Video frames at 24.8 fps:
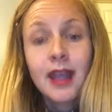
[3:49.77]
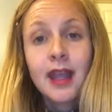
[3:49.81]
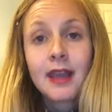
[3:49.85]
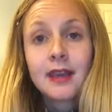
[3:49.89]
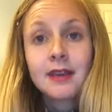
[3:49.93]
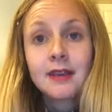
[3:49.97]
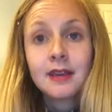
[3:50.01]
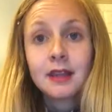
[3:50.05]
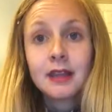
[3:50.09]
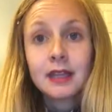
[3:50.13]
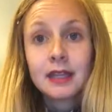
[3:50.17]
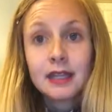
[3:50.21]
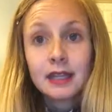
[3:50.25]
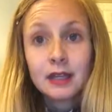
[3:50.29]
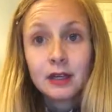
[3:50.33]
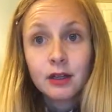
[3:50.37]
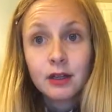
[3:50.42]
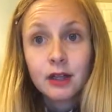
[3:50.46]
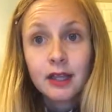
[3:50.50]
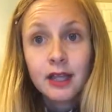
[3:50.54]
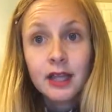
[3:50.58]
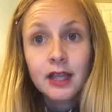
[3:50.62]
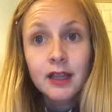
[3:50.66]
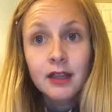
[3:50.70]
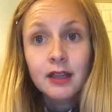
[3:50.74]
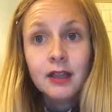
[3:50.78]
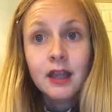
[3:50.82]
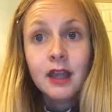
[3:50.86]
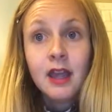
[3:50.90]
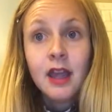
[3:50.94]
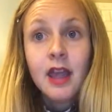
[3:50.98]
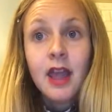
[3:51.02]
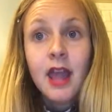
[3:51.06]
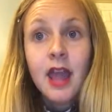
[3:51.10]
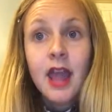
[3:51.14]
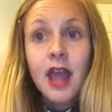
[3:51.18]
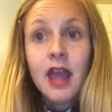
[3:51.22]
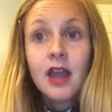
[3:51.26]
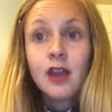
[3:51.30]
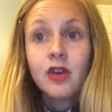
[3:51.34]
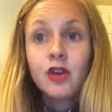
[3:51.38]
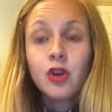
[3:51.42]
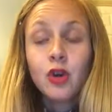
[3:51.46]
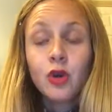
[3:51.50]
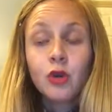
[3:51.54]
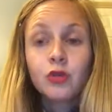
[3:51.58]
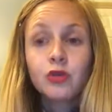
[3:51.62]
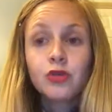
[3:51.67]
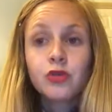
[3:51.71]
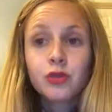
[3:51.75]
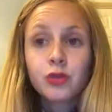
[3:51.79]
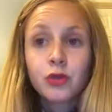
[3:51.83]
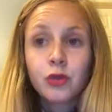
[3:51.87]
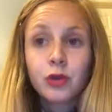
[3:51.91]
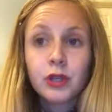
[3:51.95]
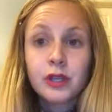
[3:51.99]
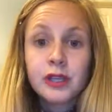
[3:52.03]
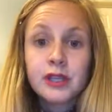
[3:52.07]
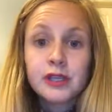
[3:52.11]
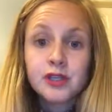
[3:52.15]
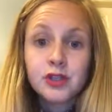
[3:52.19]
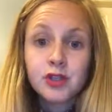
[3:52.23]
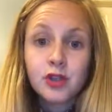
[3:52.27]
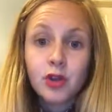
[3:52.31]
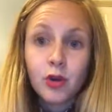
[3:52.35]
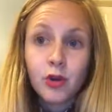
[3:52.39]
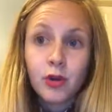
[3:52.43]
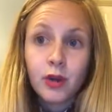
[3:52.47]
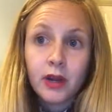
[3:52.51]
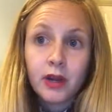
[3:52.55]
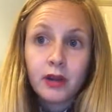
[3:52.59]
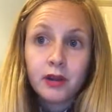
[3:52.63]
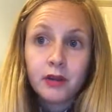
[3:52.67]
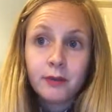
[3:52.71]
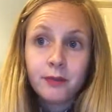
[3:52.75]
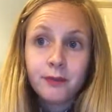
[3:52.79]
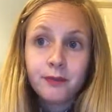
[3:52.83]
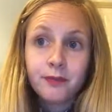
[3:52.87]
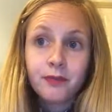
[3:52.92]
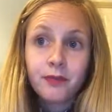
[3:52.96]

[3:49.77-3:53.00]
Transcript: and clearly, and no drool is noted.